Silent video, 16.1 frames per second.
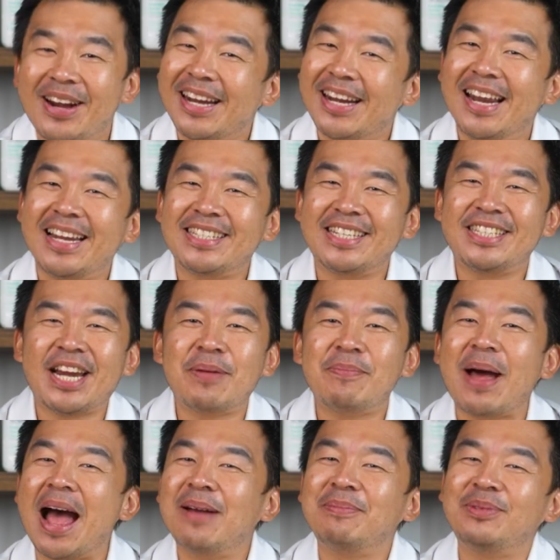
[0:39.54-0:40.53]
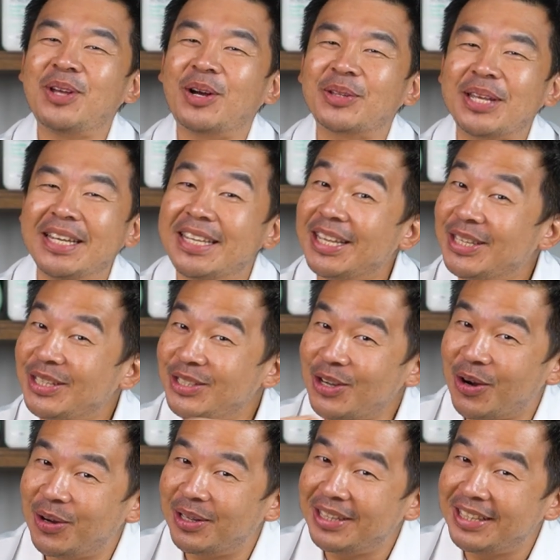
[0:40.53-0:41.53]
Great ladies and gentlemen, I'm Dr. Ingky,
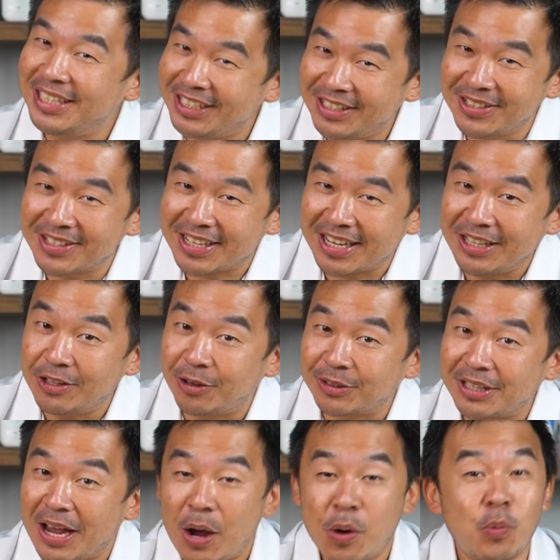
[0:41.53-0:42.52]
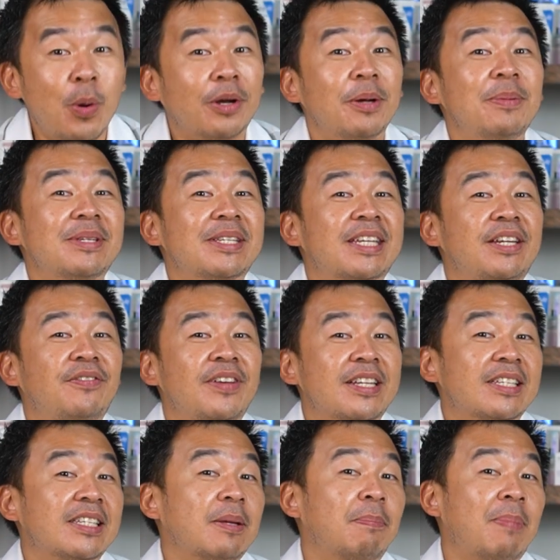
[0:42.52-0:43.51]
your digital skin doctor and welcome to
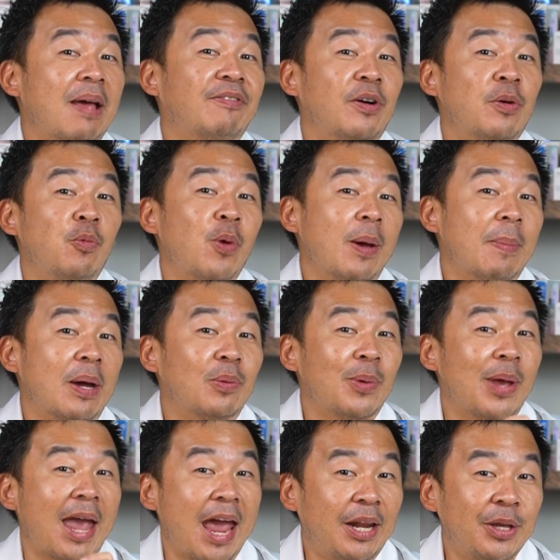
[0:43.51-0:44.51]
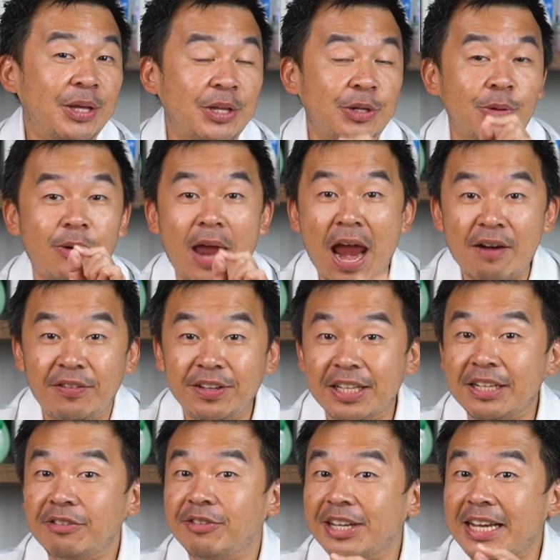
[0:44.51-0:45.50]
Skynfyx, the platform whereby we educate you
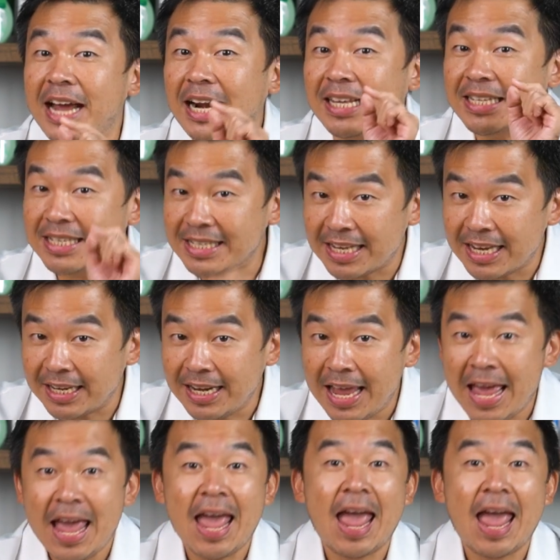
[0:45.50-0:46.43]
everything regarding skin